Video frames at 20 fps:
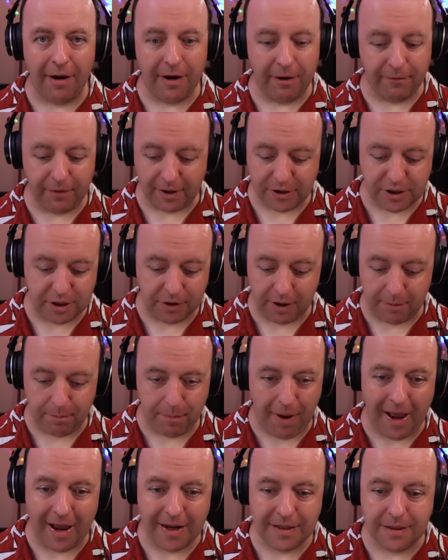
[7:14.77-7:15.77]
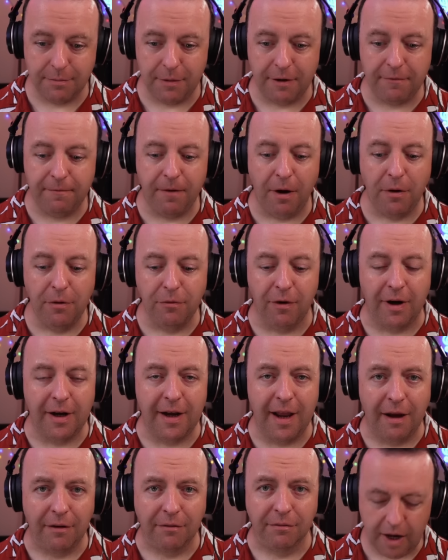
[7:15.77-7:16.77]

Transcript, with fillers: and I've actually got it paired to my phone right now,